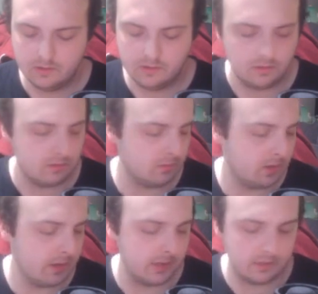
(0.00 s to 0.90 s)
All
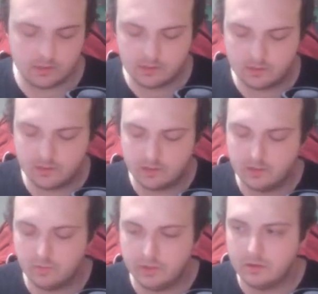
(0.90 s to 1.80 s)
right,
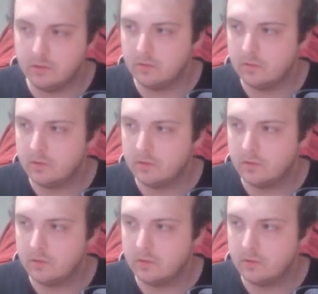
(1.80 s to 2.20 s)
here we go.